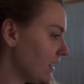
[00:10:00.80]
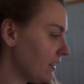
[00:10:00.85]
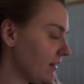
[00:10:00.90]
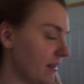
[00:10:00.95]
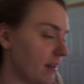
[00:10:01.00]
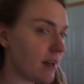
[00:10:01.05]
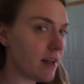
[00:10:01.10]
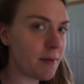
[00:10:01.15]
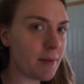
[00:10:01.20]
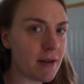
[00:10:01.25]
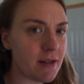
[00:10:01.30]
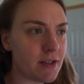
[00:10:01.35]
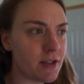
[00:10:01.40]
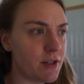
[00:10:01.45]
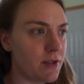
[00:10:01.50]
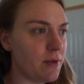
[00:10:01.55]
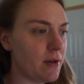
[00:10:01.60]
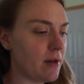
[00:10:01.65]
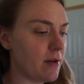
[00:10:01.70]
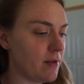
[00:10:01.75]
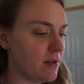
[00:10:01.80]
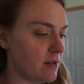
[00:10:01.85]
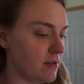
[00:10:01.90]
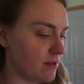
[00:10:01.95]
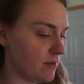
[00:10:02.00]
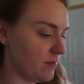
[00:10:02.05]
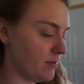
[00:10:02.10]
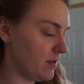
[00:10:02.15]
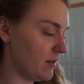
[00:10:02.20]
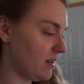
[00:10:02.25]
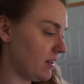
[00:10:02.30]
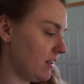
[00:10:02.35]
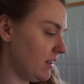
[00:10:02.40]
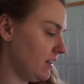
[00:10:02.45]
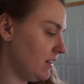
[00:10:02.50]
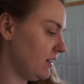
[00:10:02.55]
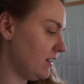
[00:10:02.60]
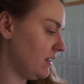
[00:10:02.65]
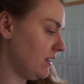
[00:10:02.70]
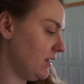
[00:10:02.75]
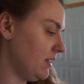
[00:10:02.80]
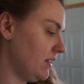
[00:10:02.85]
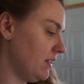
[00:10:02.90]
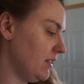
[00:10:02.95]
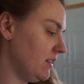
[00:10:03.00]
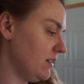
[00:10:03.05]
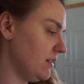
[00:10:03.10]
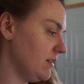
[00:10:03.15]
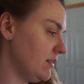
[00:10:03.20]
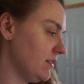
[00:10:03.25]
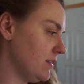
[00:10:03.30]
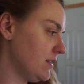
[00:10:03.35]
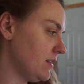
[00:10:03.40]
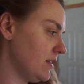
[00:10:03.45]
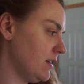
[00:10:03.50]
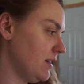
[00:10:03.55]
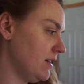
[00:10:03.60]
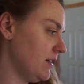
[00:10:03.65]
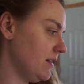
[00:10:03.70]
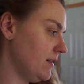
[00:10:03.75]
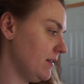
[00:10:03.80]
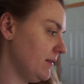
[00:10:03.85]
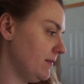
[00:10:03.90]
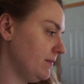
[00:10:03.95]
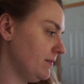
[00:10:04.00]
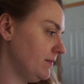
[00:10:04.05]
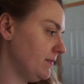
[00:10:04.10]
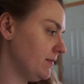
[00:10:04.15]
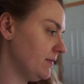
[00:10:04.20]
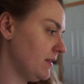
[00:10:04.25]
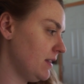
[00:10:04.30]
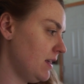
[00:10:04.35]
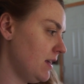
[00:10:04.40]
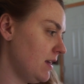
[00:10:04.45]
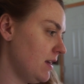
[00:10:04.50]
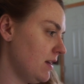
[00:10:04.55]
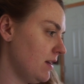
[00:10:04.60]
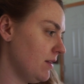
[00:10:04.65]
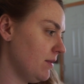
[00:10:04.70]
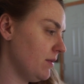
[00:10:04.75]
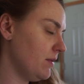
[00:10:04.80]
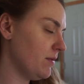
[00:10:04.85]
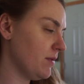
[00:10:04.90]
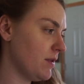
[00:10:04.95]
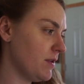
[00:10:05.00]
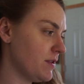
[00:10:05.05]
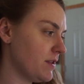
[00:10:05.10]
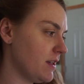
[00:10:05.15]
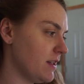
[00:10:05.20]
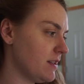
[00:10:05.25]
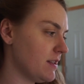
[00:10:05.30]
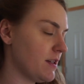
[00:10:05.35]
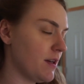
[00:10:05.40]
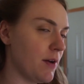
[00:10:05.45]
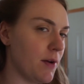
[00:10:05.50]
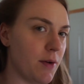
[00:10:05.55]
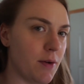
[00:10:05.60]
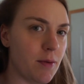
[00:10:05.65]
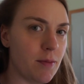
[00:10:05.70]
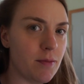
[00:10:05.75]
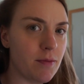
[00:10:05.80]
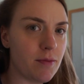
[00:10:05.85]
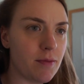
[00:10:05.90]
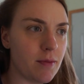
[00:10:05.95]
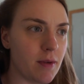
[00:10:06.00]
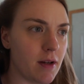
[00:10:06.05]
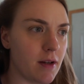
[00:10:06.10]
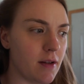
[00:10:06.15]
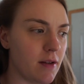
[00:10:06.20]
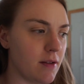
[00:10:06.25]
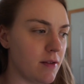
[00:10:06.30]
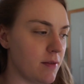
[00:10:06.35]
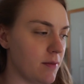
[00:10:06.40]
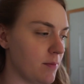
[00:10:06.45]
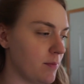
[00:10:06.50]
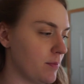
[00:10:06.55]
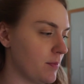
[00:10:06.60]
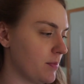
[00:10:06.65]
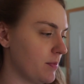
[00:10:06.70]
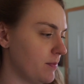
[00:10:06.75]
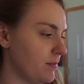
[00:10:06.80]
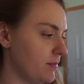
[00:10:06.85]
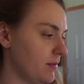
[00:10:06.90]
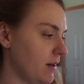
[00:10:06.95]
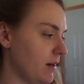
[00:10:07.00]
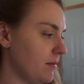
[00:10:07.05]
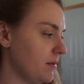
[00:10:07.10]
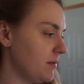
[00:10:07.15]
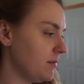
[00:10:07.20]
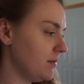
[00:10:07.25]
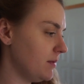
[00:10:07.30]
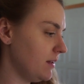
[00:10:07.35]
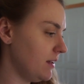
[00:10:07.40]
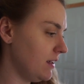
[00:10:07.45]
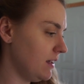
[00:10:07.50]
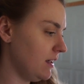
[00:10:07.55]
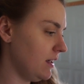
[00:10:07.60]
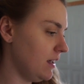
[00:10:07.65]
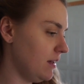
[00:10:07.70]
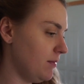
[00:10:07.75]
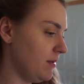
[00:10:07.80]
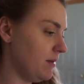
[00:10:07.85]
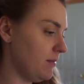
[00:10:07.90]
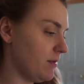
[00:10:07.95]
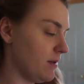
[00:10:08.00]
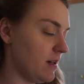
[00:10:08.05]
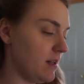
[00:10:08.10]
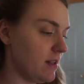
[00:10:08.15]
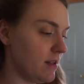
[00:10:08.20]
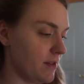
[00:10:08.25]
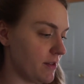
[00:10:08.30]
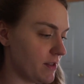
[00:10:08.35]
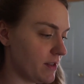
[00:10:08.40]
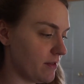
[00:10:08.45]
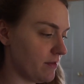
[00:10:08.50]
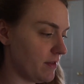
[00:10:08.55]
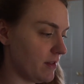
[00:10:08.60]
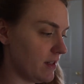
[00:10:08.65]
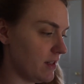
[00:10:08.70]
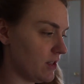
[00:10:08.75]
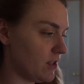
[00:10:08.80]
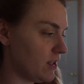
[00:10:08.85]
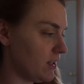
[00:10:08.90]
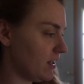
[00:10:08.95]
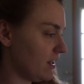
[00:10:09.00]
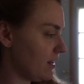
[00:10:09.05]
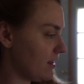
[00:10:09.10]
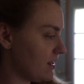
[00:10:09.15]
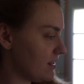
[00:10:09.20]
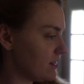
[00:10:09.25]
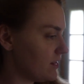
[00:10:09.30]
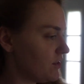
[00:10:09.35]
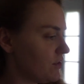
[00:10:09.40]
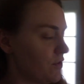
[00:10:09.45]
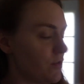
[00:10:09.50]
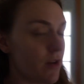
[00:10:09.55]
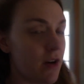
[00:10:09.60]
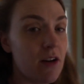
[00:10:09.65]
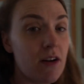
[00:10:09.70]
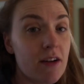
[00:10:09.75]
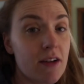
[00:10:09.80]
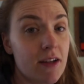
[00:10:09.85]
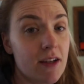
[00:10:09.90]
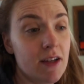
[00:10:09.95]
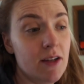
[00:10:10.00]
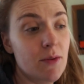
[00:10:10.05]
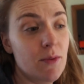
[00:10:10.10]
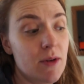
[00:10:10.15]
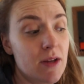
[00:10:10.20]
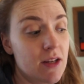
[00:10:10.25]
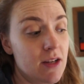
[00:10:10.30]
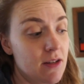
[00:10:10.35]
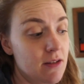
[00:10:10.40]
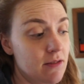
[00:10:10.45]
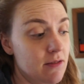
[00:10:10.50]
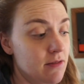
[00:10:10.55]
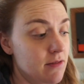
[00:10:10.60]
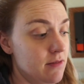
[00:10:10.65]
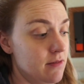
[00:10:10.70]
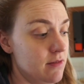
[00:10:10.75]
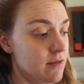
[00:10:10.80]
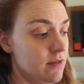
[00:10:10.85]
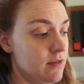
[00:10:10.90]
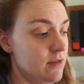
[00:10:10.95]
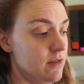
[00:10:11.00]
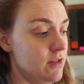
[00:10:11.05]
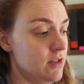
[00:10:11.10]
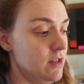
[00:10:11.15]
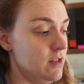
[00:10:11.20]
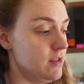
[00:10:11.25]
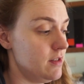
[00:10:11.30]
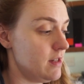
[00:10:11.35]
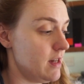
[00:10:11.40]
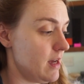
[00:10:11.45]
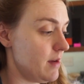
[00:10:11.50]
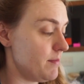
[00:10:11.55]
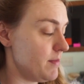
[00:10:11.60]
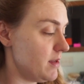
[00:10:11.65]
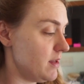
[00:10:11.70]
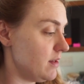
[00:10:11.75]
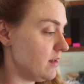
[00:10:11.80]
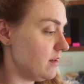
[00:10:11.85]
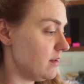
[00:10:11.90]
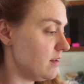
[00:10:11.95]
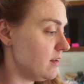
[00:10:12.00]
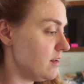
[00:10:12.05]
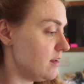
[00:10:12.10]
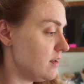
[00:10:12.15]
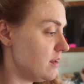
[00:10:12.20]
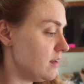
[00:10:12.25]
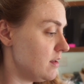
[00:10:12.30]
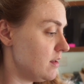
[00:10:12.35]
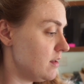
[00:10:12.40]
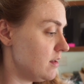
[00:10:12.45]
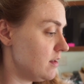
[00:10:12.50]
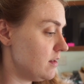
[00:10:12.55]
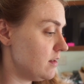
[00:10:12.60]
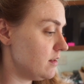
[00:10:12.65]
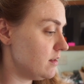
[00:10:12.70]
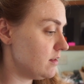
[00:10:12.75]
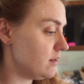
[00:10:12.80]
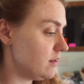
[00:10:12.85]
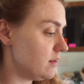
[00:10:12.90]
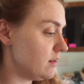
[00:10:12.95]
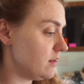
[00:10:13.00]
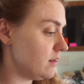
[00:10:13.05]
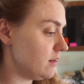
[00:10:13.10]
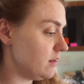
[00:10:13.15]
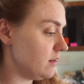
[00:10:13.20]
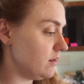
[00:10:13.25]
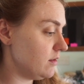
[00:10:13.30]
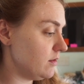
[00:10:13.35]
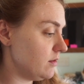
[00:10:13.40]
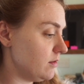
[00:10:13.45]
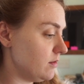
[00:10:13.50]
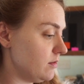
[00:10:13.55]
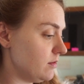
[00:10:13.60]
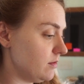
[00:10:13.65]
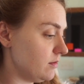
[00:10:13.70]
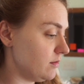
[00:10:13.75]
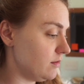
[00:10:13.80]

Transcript: I only got about 2 hours of work in, and when Rose gets home, I'll probably be pretty close to finishing this drawing when she's napping. So